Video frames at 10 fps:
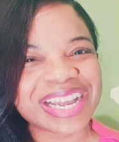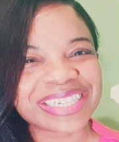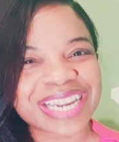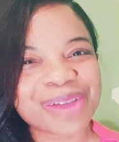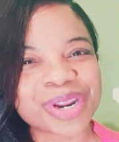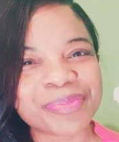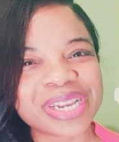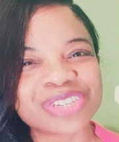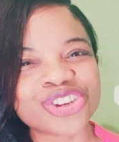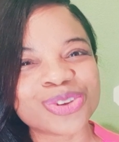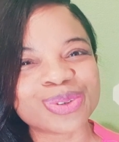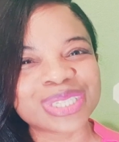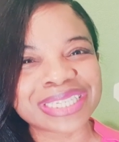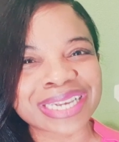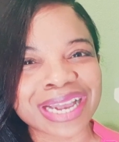Today I'm going to be
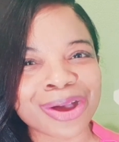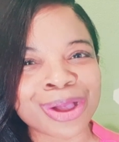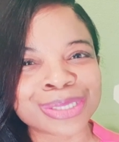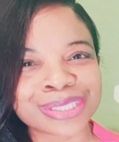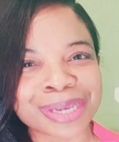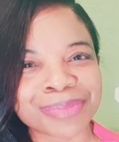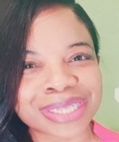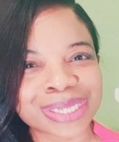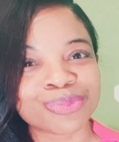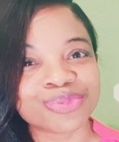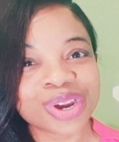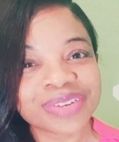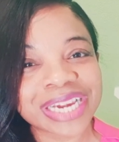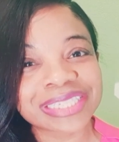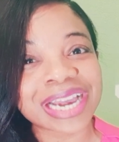introducing a concept that I'm
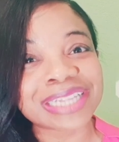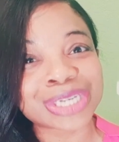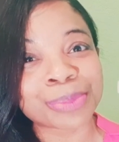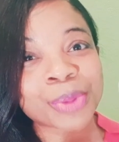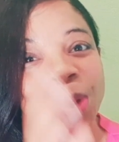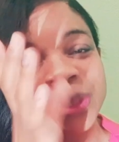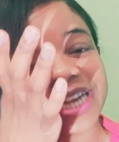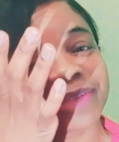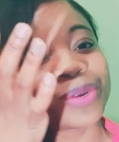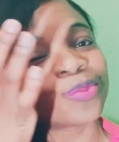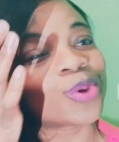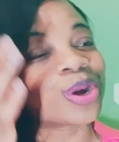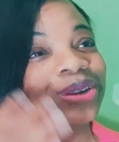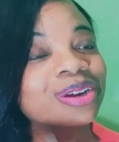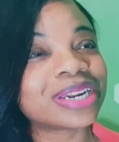very excited about. I've been
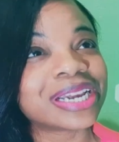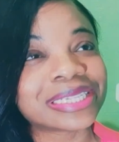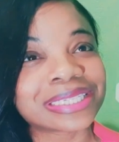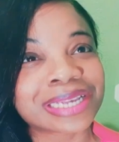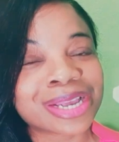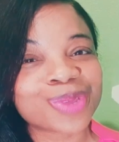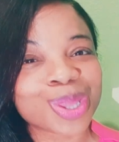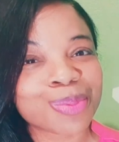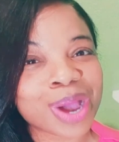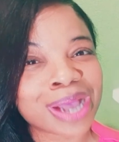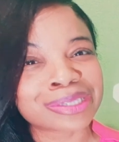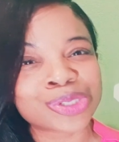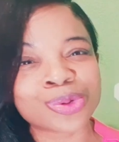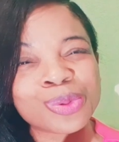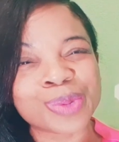working on it for the
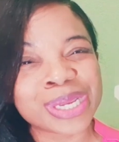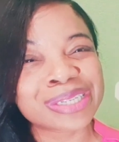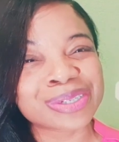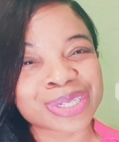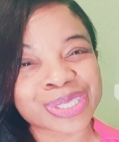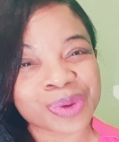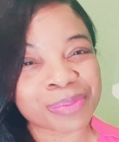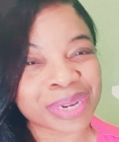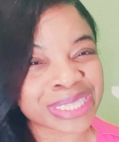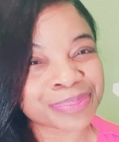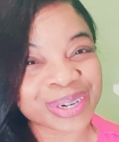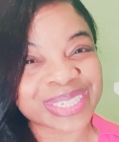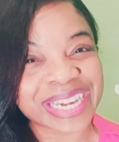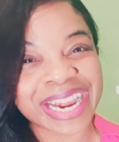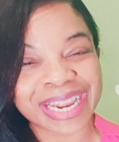past 2 weeks or so in my spare
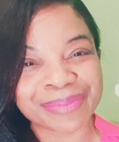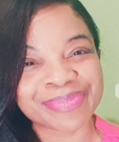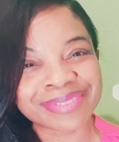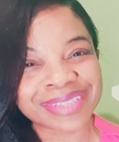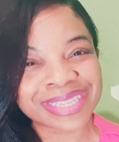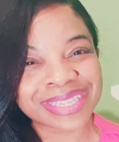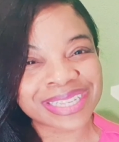time.